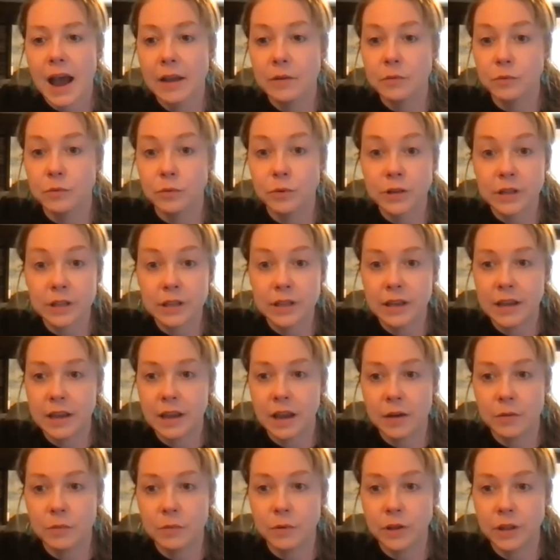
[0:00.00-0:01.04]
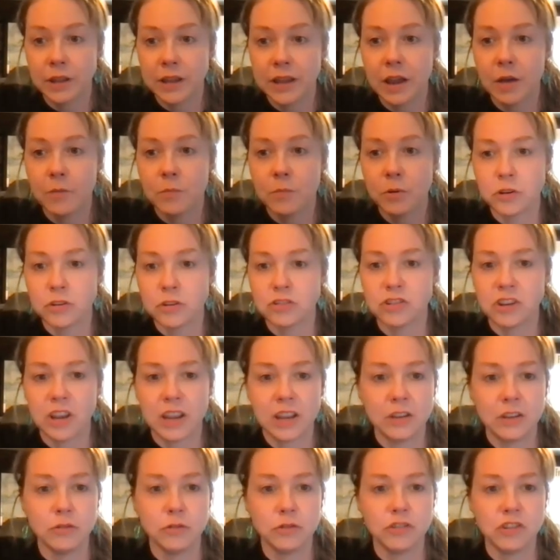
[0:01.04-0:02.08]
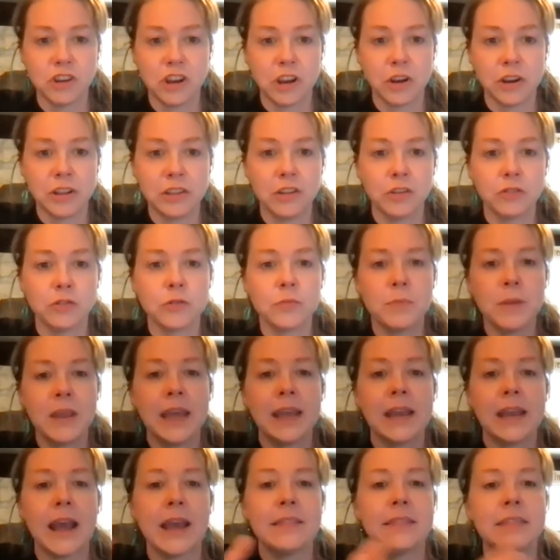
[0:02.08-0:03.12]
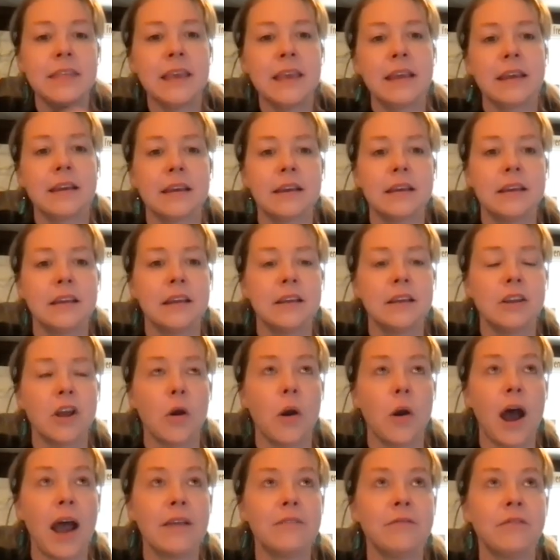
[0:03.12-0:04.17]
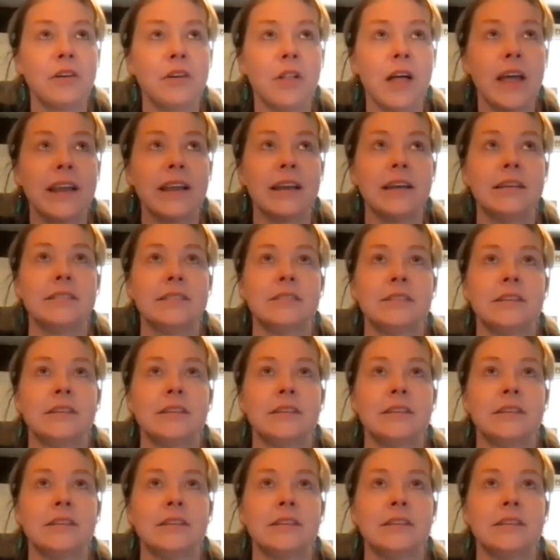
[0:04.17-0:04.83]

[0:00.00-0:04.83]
really appreciate you sharing those with me. And I think, I feel like as